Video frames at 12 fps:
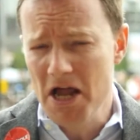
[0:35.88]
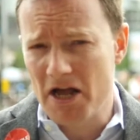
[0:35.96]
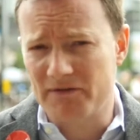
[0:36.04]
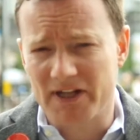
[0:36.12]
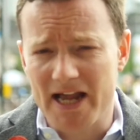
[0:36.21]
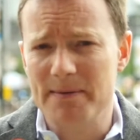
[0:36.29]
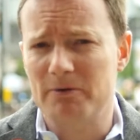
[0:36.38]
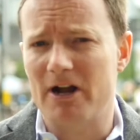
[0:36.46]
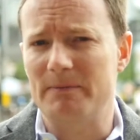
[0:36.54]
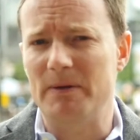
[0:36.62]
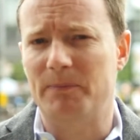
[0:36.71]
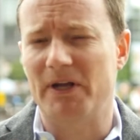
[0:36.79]
of
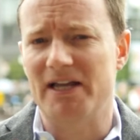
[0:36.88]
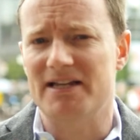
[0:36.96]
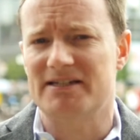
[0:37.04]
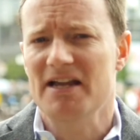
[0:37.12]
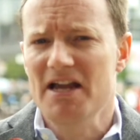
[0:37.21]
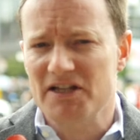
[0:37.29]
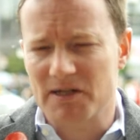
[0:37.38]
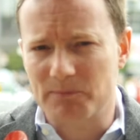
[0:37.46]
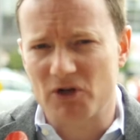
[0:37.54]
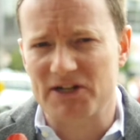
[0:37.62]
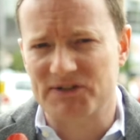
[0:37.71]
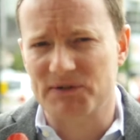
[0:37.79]
Labour MEPs to
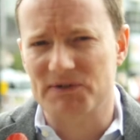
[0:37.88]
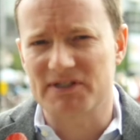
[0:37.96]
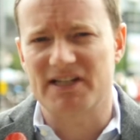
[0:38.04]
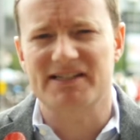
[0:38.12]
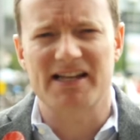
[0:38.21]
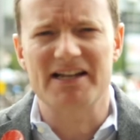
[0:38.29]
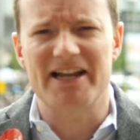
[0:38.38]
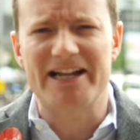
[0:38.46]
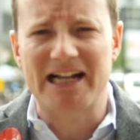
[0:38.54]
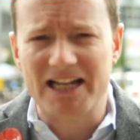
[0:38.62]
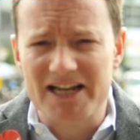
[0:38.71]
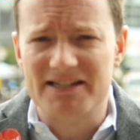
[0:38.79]
Brussels to send a
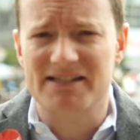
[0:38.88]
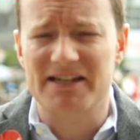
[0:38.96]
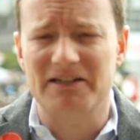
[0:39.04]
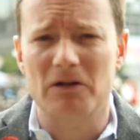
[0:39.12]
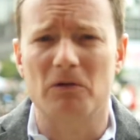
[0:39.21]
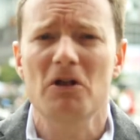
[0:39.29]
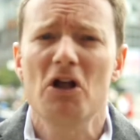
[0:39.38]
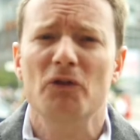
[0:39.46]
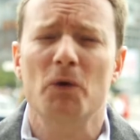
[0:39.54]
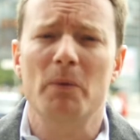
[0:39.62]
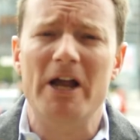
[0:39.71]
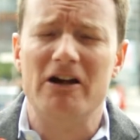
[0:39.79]
clear signal
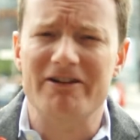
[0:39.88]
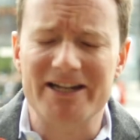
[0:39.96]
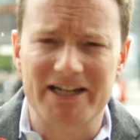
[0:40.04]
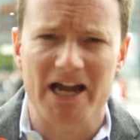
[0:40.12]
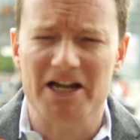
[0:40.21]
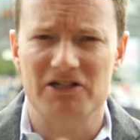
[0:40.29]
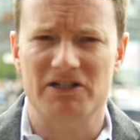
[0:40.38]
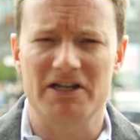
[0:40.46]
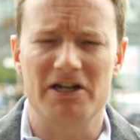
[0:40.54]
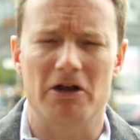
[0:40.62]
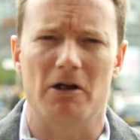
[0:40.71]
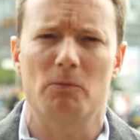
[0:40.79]
that we are engaged
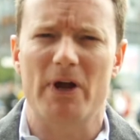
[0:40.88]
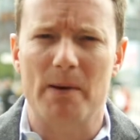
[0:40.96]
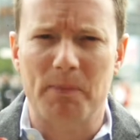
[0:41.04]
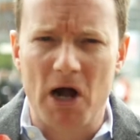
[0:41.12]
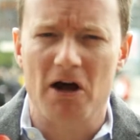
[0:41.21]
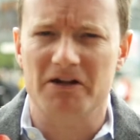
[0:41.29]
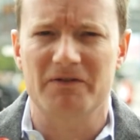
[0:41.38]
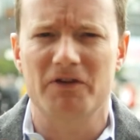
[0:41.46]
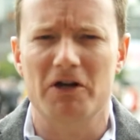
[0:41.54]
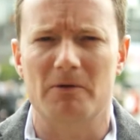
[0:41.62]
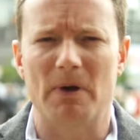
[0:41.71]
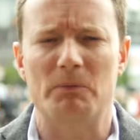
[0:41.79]
in Europe, we are part of
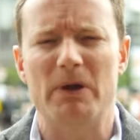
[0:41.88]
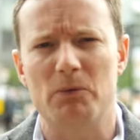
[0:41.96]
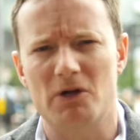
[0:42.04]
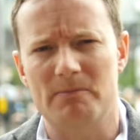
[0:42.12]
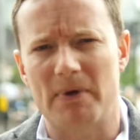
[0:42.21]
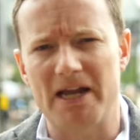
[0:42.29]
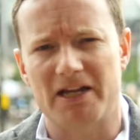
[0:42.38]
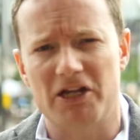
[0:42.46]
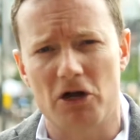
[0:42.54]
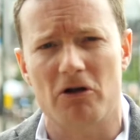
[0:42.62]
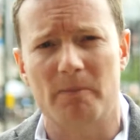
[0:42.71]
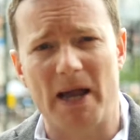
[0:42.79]
Europe, and we want to make
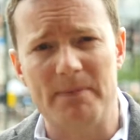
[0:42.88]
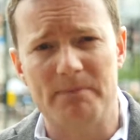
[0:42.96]
Europe a